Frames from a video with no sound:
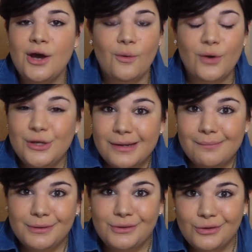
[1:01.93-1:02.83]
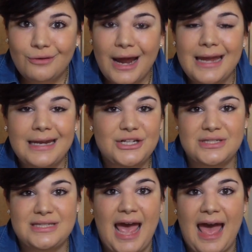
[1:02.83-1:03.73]
or you can build notoriety
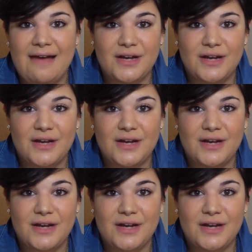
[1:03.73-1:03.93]
just to have